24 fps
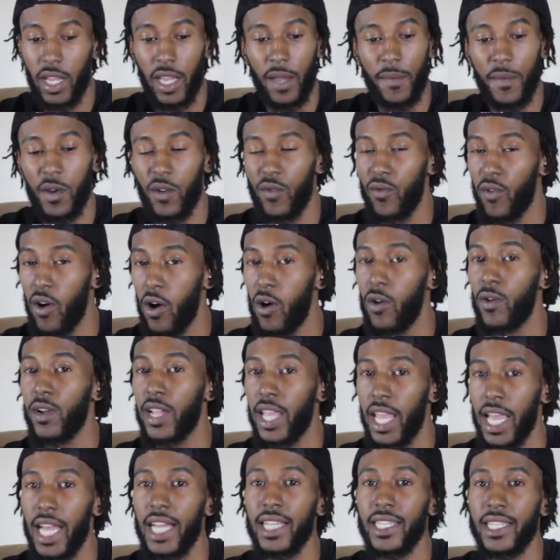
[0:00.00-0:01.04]
get me wrong,
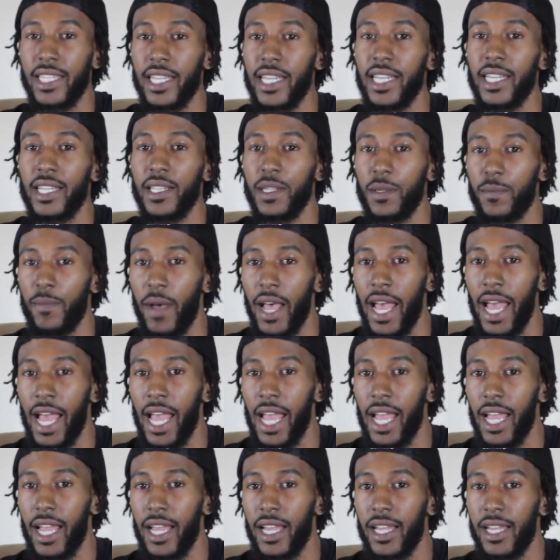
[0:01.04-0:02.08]
cancer is
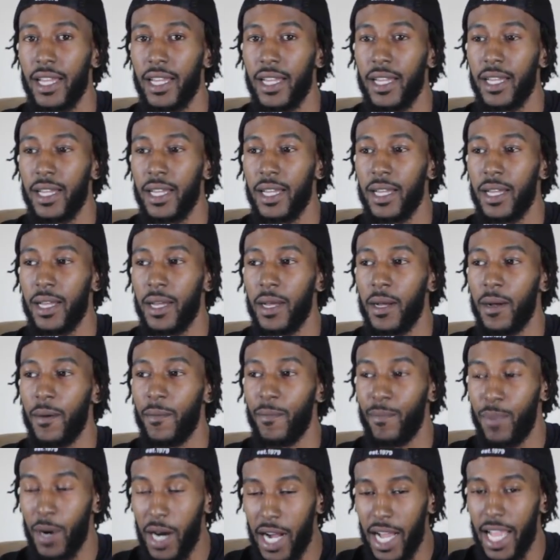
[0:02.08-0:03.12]
bad,
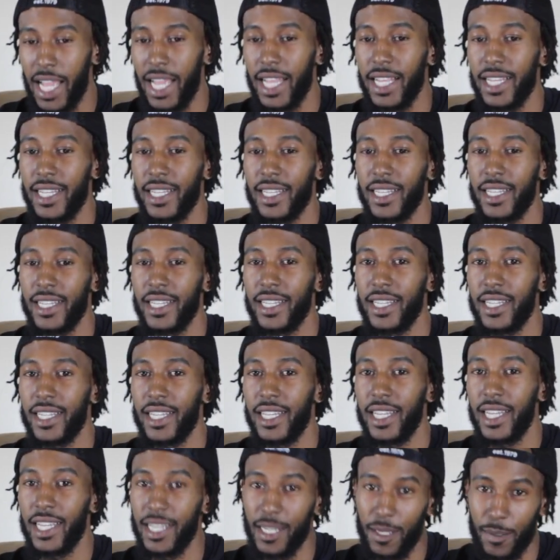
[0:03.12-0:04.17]
but
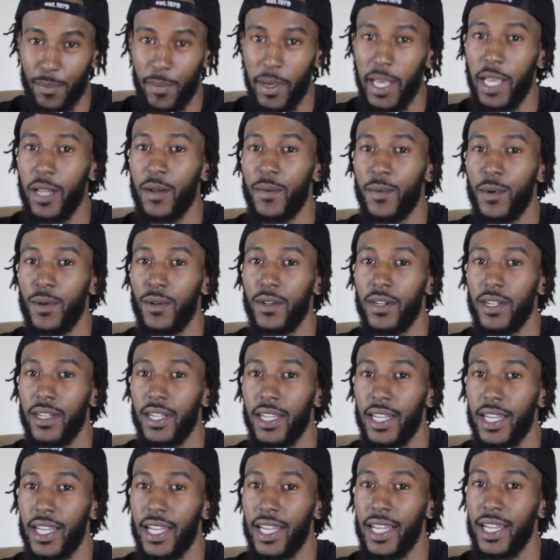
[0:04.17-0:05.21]
it's beatable.
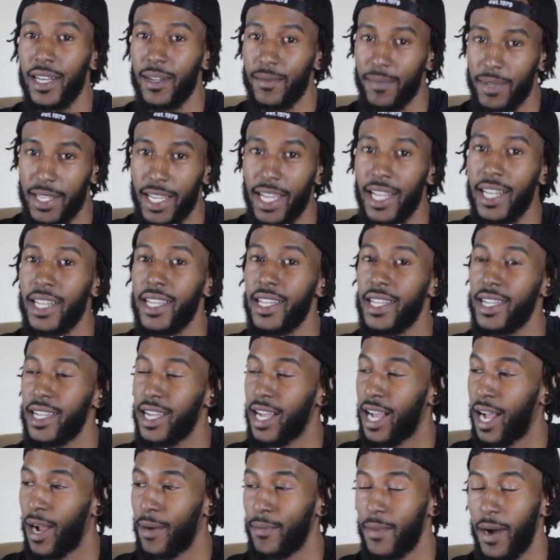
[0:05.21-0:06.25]
And I'm telling you,
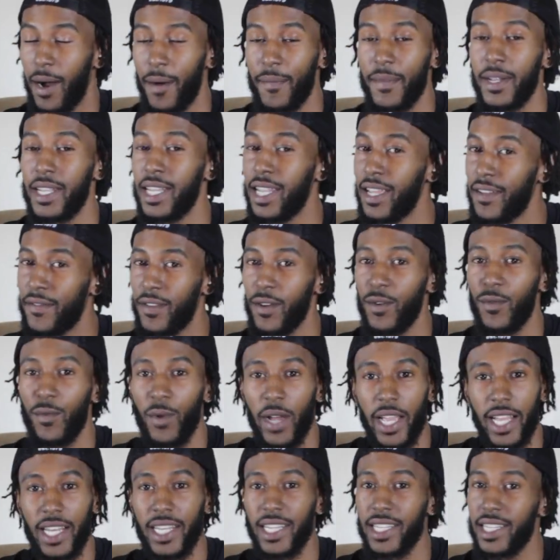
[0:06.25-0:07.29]
I'm a living
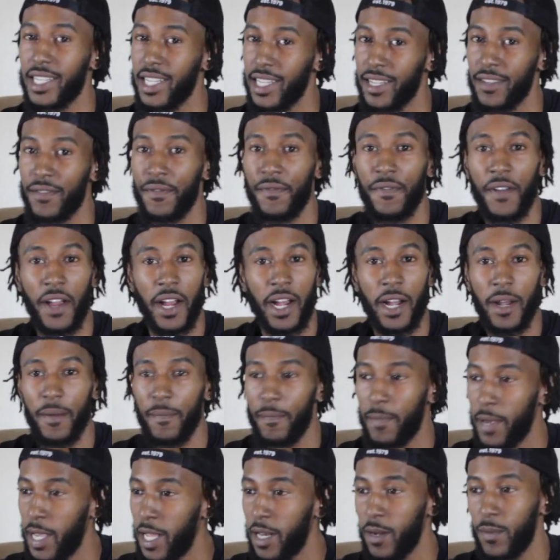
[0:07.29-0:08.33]
witness. It's
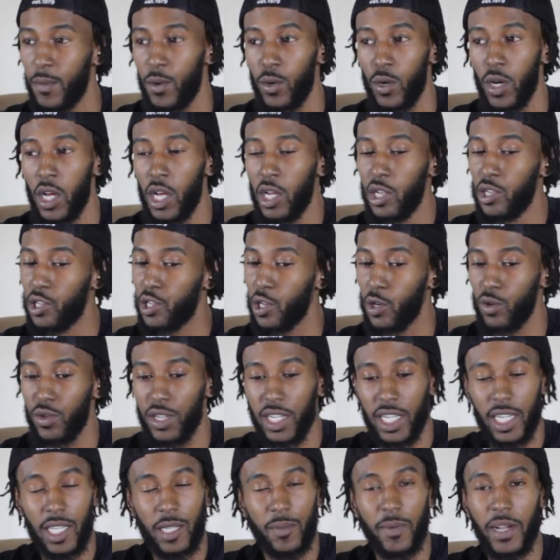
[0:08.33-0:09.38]
very beatable. So
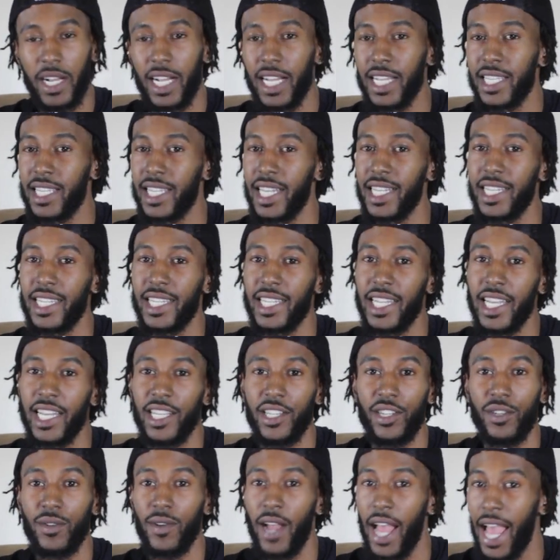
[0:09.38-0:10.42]
just because they
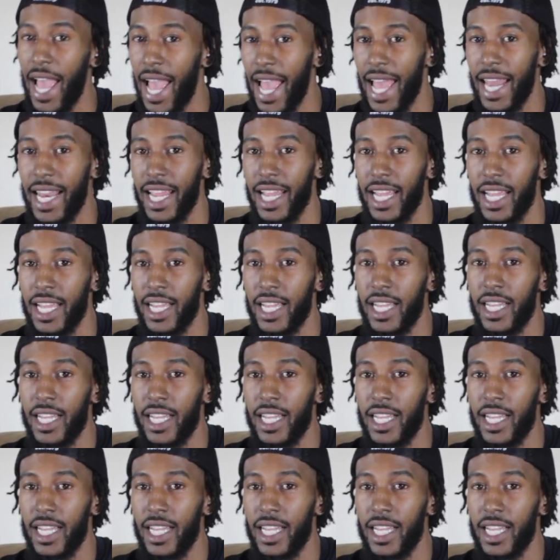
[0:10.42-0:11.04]
said you had it,